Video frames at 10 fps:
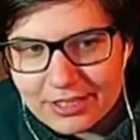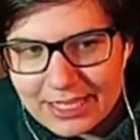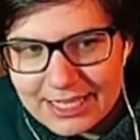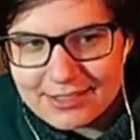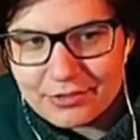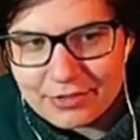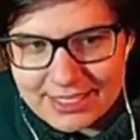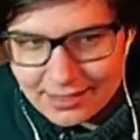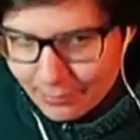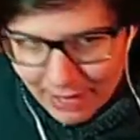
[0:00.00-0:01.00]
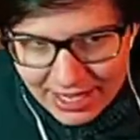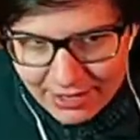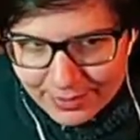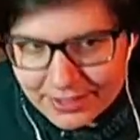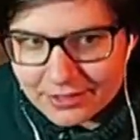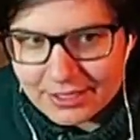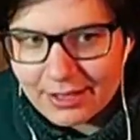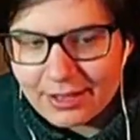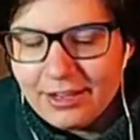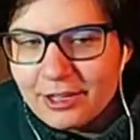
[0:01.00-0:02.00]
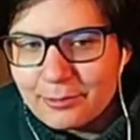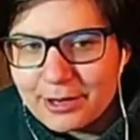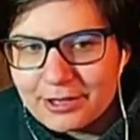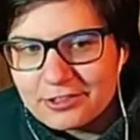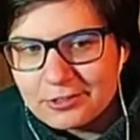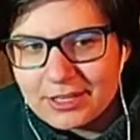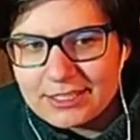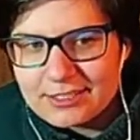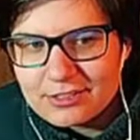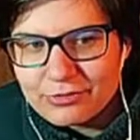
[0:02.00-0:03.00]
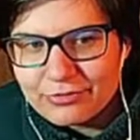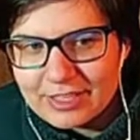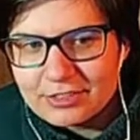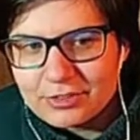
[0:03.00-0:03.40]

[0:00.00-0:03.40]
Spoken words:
is the reason, in my opinion, that Breath of the Wild is so fun to